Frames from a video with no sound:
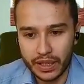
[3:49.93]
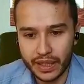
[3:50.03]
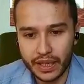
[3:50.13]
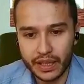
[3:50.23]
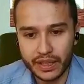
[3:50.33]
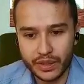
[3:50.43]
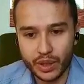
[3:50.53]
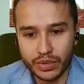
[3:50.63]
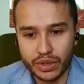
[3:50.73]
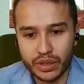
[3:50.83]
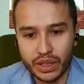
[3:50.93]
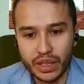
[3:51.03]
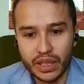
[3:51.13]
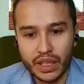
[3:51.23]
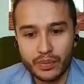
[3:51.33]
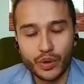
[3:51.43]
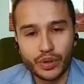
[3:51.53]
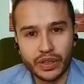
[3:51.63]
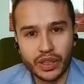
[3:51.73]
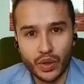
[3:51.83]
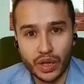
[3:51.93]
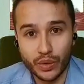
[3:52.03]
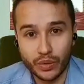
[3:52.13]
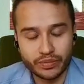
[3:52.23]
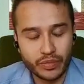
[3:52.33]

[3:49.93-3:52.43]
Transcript: think it's something important that you can do.